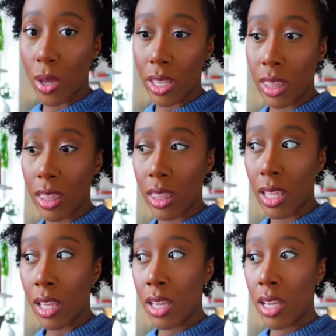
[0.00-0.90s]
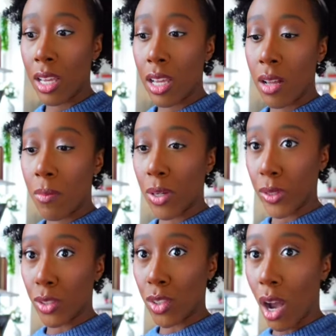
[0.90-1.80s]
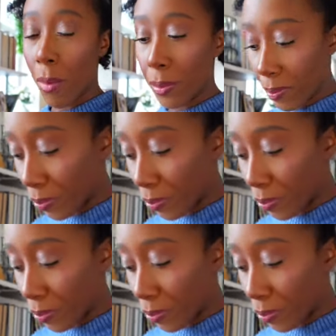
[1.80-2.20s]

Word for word: with my real job.